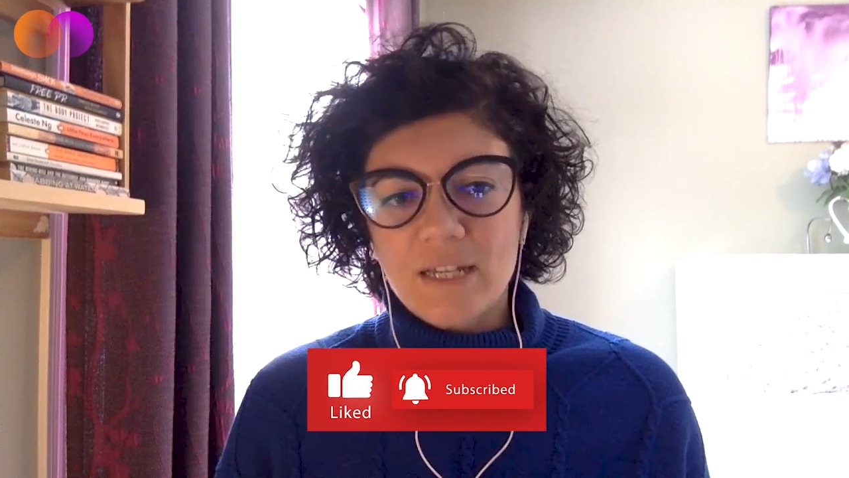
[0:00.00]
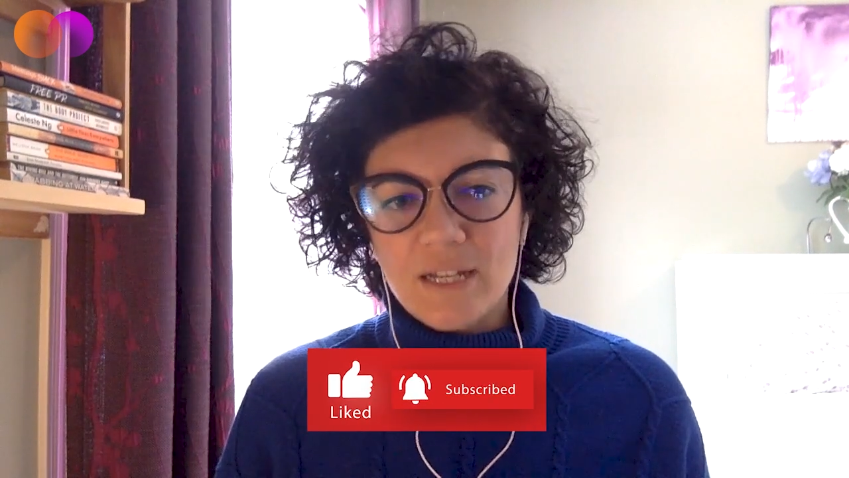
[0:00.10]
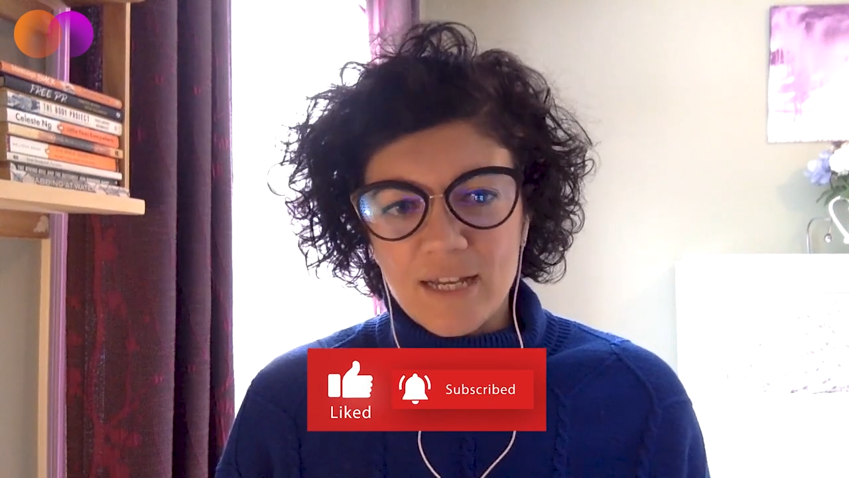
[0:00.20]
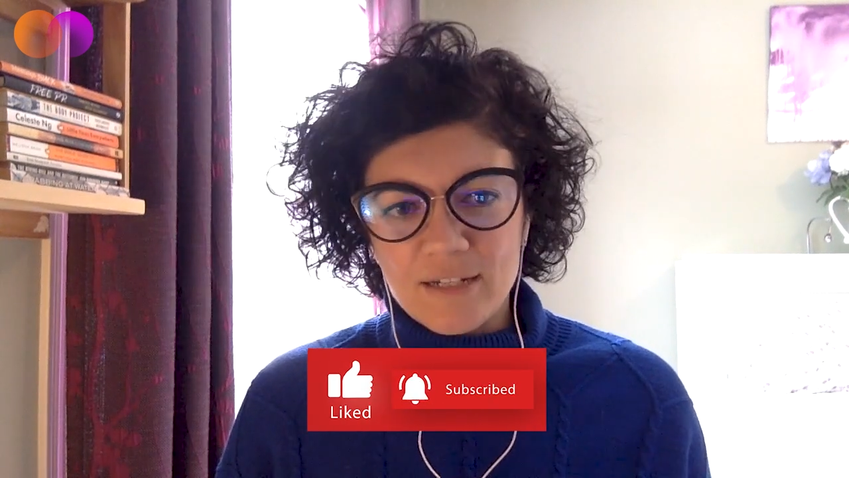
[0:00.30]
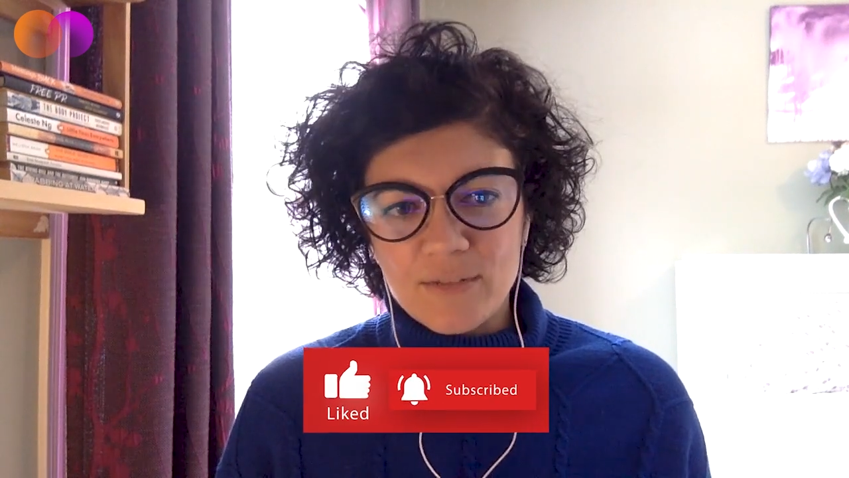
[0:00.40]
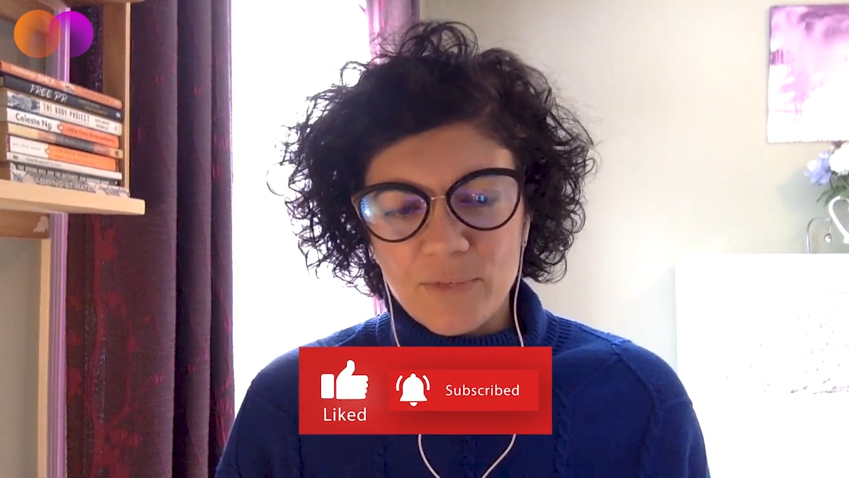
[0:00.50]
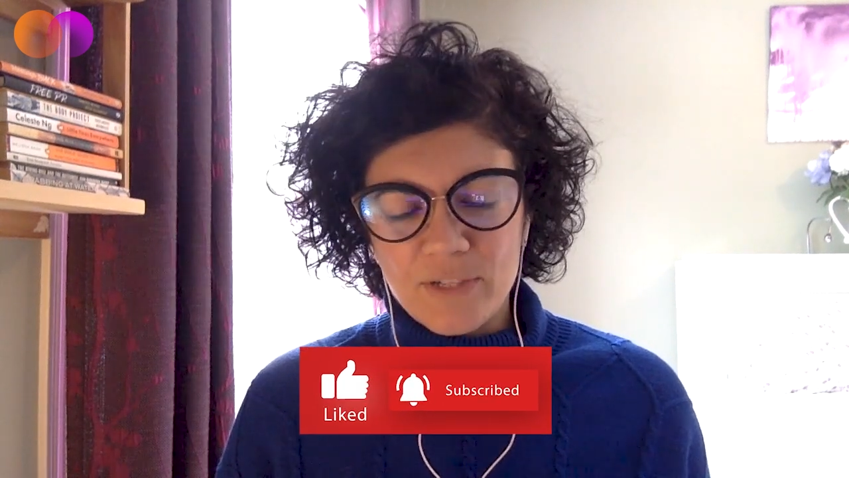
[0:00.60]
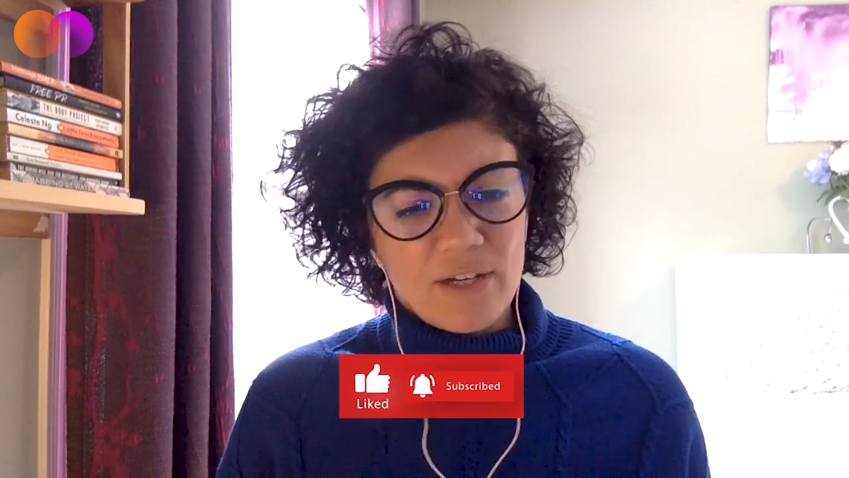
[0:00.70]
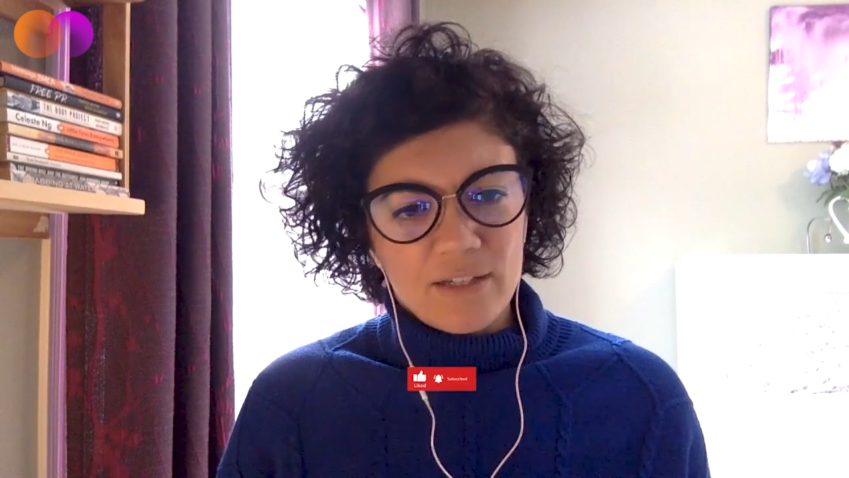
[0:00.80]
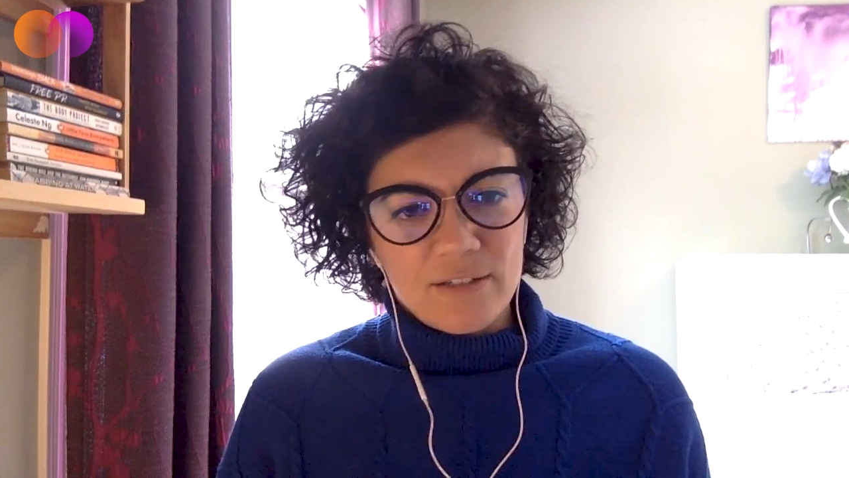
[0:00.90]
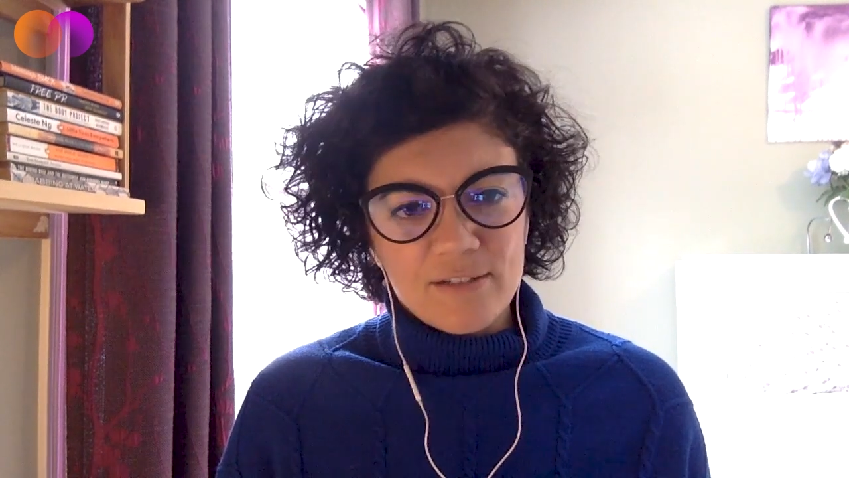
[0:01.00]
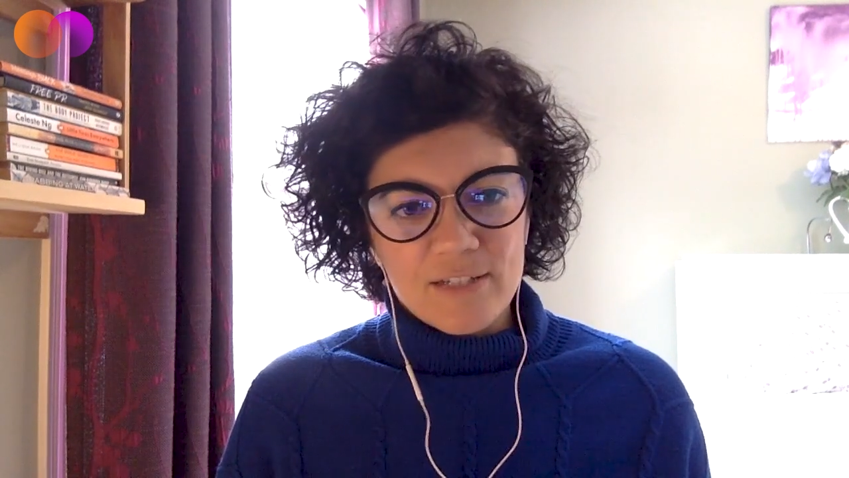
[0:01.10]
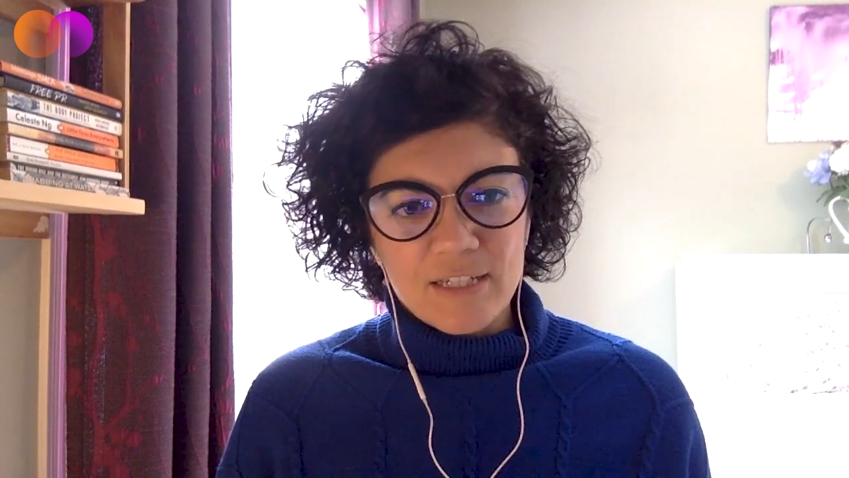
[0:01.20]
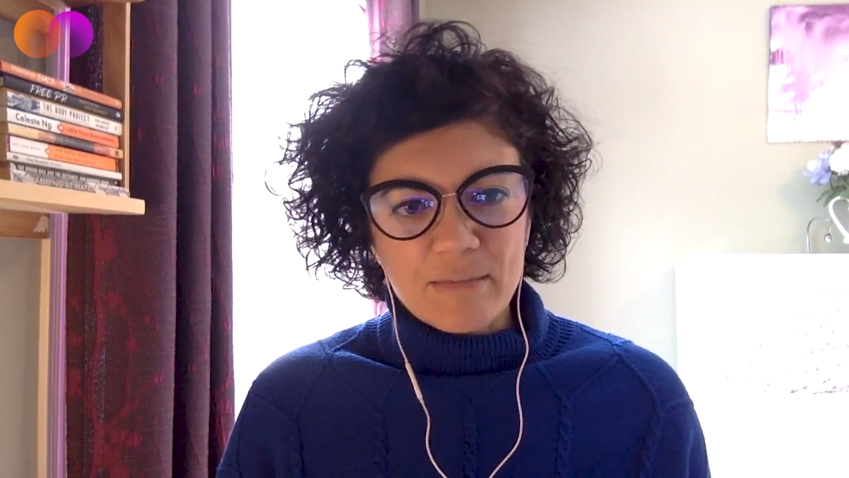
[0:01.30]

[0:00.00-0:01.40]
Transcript: connect with others